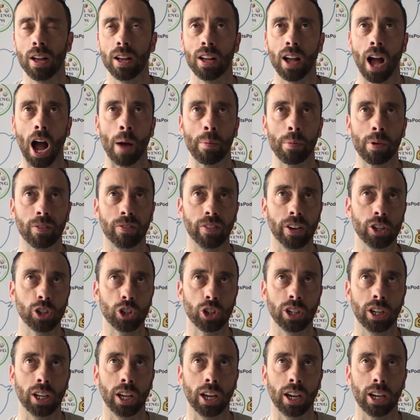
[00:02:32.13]
I'm
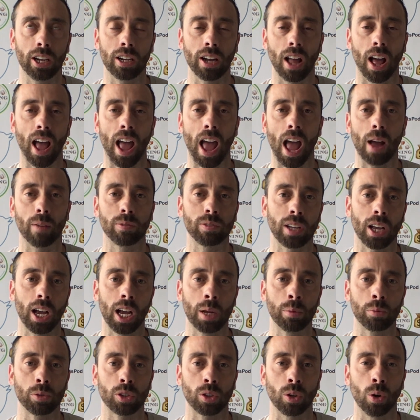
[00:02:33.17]
envisioning a
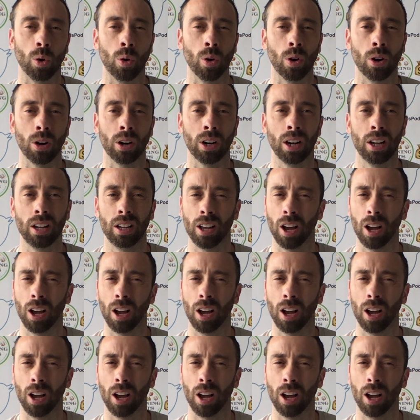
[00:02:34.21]
halftime score